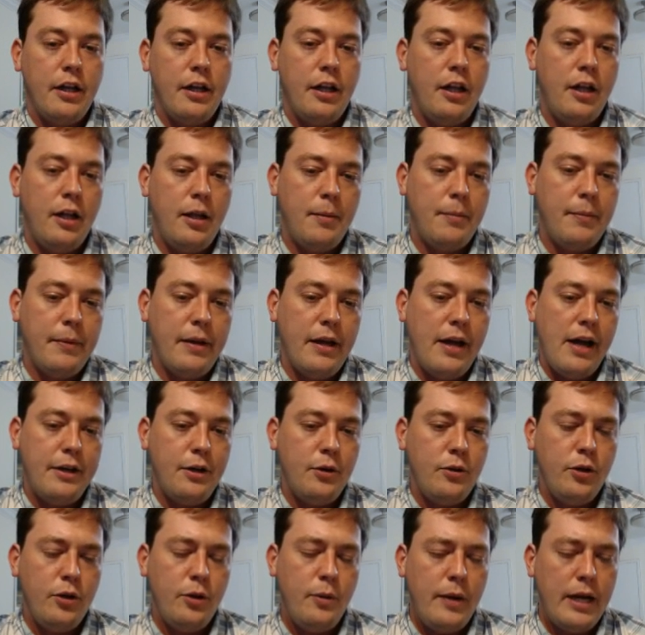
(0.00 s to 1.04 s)
I
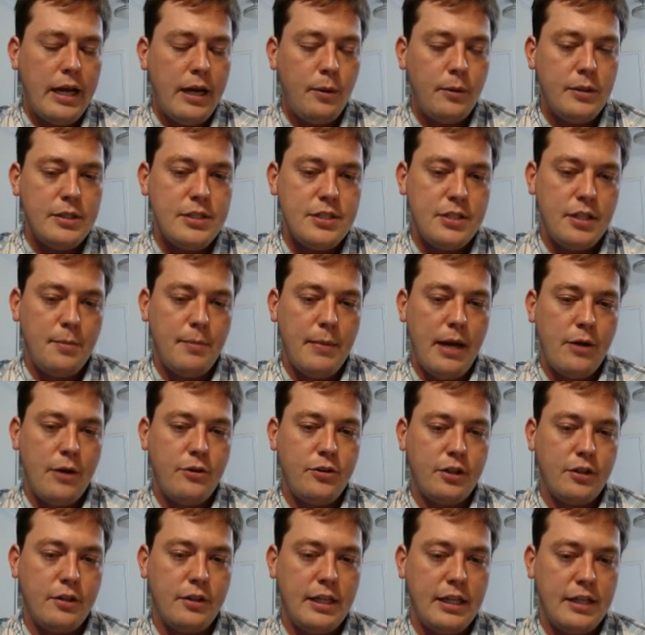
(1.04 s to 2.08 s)
don't know how he's going to
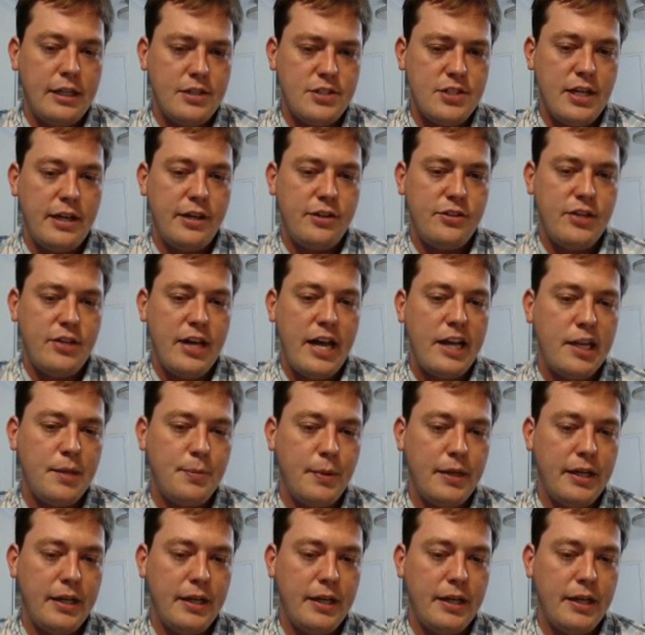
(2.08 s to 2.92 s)
mount a kingside attack,